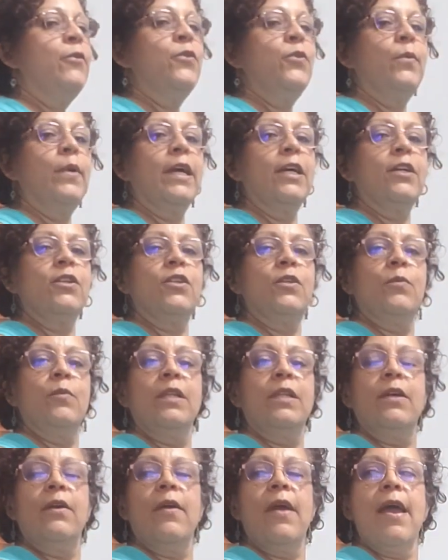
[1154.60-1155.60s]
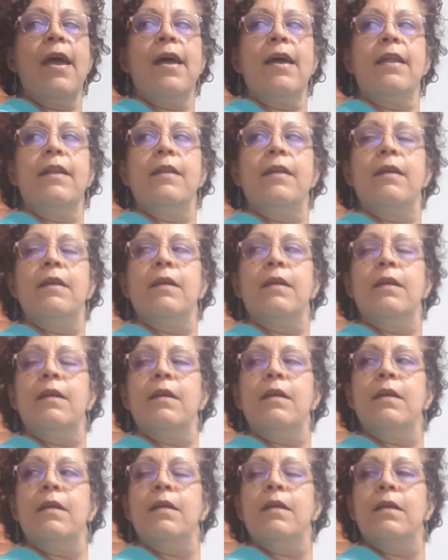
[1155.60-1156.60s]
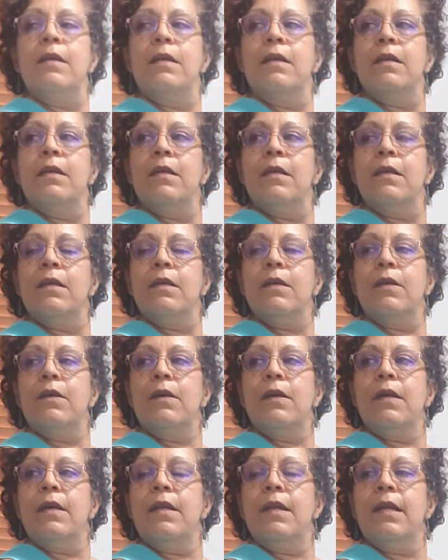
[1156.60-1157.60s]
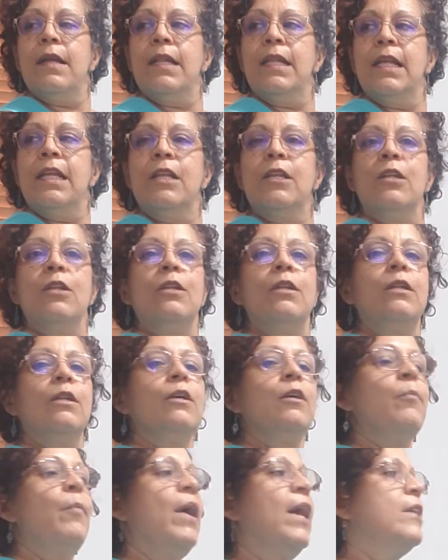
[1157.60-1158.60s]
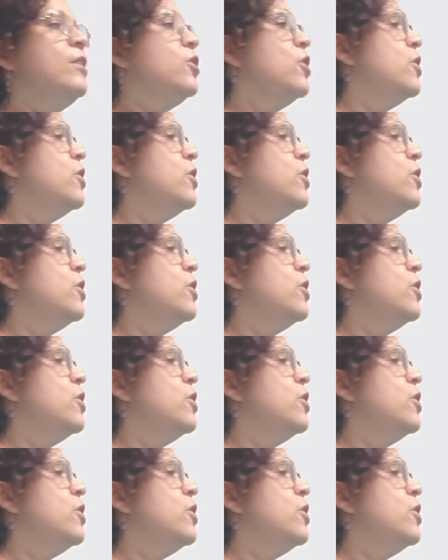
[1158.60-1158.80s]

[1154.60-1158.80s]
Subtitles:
direction with your head. Good. And then look back